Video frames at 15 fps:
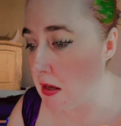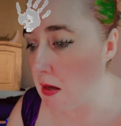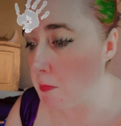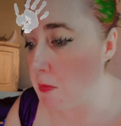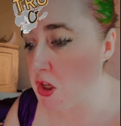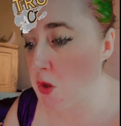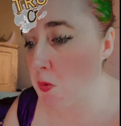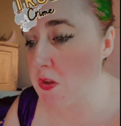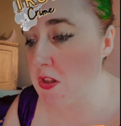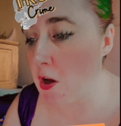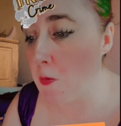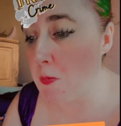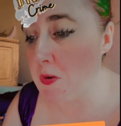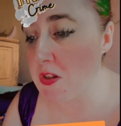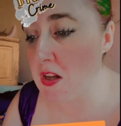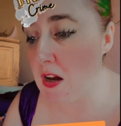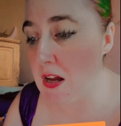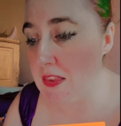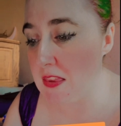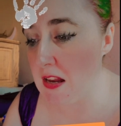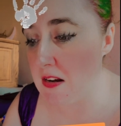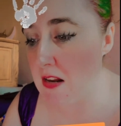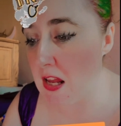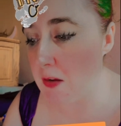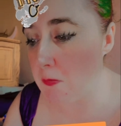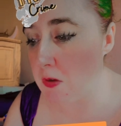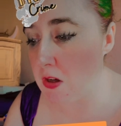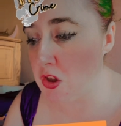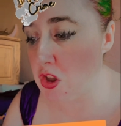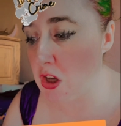Mitchell was almost caught that night
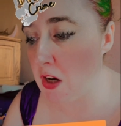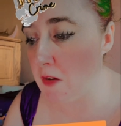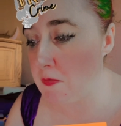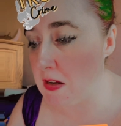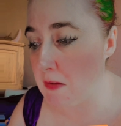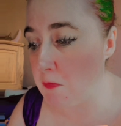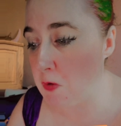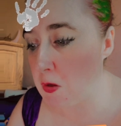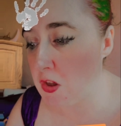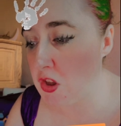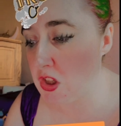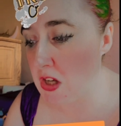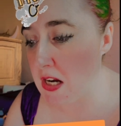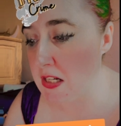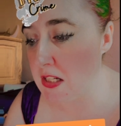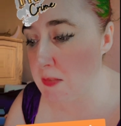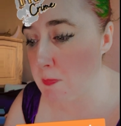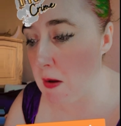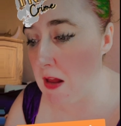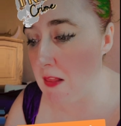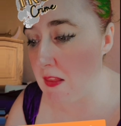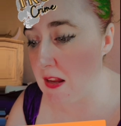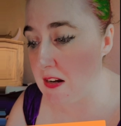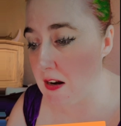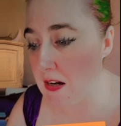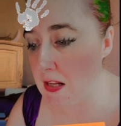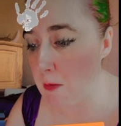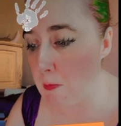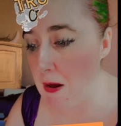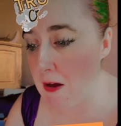when a sheriff deputy shined a spotlight on him